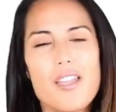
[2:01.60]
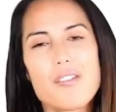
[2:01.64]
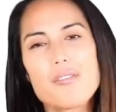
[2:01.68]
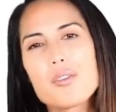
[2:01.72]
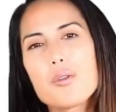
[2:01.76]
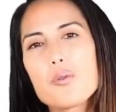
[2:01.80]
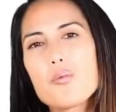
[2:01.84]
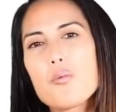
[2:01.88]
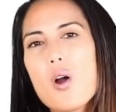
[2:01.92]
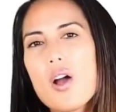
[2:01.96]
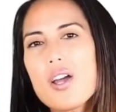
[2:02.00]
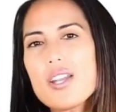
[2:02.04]
If
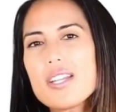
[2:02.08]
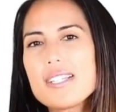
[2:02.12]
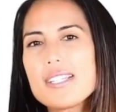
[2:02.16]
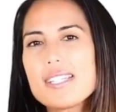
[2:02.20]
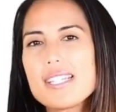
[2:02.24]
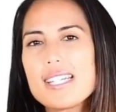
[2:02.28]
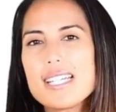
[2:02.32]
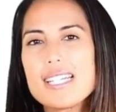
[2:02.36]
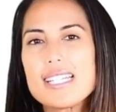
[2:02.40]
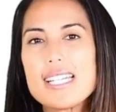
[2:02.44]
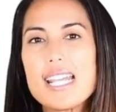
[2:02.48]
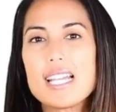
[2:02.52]
you want to
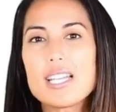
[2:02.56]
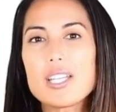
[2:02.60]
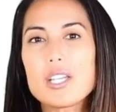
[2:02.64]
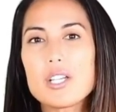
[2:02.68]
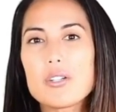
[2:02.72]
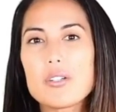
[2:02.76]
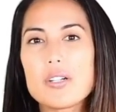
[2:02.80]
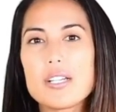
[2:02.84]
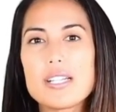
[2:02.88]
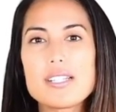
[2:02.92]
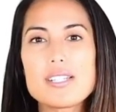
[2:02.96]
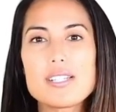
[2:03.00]
see daily
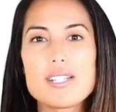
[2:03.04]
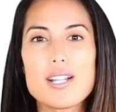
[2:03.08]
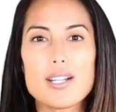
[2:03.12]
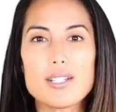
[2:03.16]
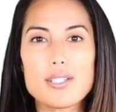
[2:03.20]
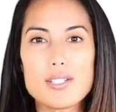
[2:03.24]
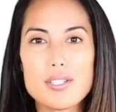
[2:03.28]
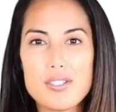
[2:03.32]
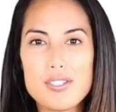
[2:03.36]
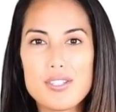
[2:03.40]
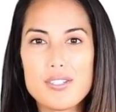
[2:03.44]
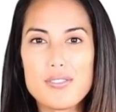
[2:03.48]
Green
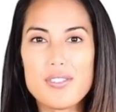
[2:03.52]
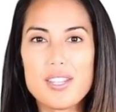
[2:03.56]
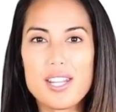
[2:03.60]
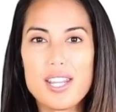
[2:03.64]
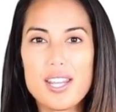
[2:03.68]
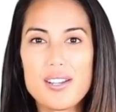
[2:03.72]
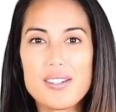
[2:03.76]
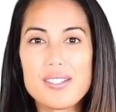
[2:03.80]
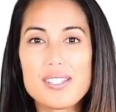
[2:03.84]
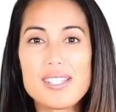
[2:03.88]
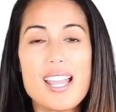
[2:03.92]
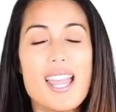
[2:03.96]
Stock News
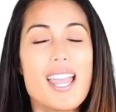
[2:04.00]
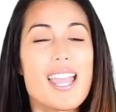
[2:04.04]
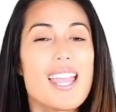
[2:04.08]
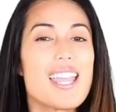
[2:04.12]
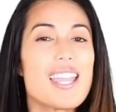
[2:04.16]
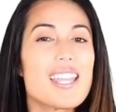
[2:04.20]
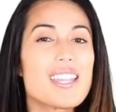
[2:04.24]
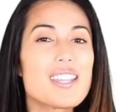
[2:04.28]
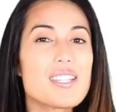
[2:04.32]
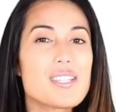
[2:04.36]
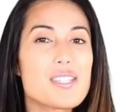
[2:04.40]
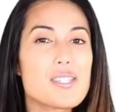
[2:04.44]
videos,
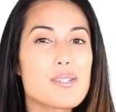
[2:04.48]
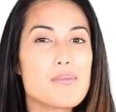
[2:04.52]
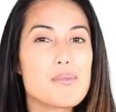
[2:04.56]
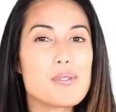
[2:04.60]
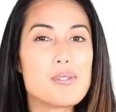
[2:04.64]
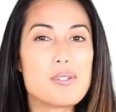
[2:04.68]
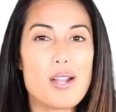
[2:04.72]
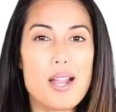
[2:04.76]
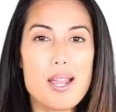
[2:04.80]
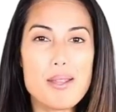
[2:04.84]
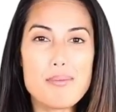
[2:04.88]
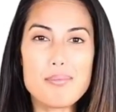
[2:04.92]
hit the
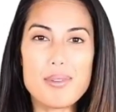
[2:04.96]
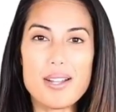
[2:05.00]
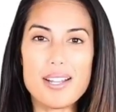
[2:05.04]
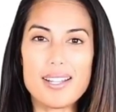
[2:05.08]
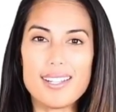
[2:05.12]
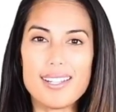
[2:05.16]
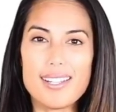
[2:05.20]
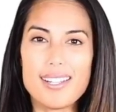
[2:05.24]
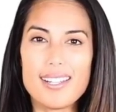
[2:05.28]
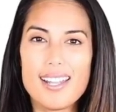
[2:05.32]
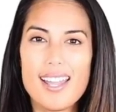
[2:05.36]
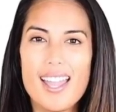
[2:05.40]
subscribe
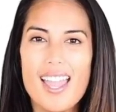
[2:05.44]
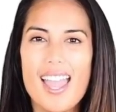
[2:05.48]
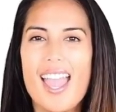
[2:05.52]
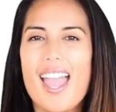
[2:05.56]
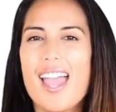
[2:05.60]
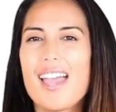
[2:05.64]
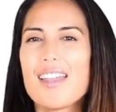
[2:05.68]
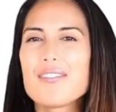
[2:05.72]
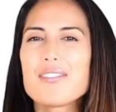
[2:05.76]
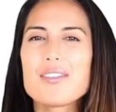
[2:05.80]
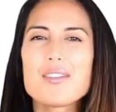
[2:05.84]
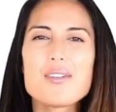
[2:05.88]
button.
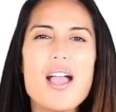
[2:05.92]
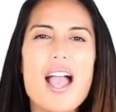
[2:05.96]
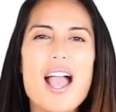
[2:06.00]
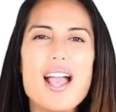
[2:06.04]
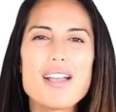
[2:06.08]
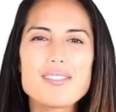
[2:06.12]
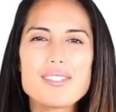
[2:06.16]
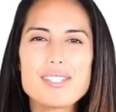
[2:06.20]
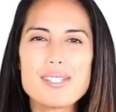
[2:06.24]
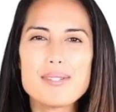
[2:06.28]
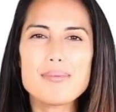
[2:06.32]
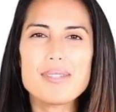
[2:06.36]
And if you
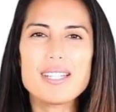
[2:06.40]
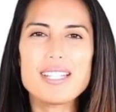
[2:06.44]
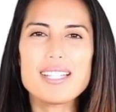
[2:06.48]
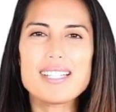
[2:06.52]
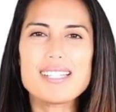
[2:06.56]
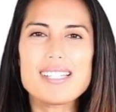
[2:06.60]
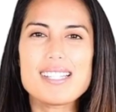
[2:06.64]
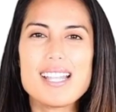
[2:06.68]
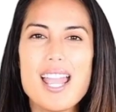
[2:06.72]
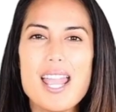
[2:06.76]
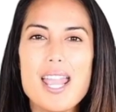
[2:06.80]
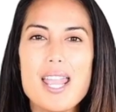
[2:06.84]
have something
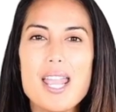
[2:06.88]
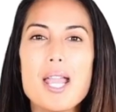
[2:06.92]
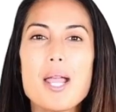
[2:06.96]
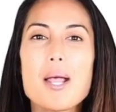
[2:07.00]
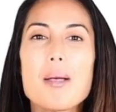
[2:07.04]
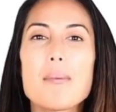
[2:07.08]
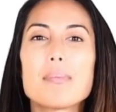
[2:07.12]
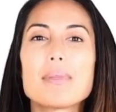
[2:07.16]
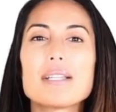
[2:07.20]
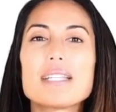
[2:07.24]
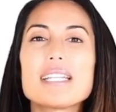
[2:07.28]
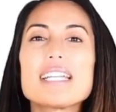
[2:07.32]
to say,
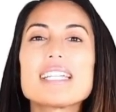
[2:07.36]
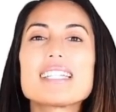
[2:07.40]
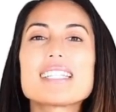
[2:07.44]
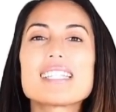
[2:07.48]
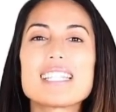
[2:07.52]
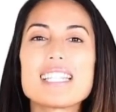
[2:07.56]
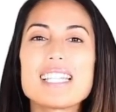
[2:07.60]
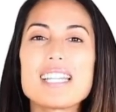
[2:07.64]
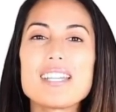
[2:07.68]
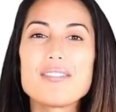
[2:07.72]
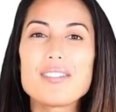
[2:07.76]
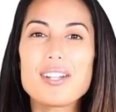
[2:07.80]
please
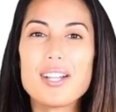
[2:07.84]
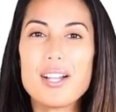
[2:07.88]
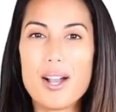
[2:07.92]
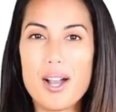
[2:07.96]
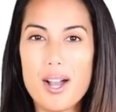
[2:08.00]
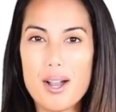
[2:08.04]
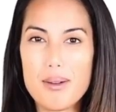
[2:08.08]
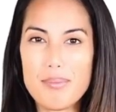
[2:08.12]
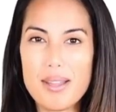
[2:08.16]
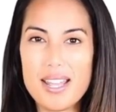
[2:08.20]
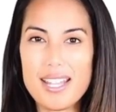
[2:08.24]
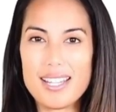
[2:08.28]
leave a
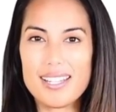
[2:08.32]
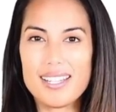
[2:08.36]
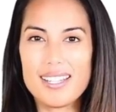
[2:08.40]
comment.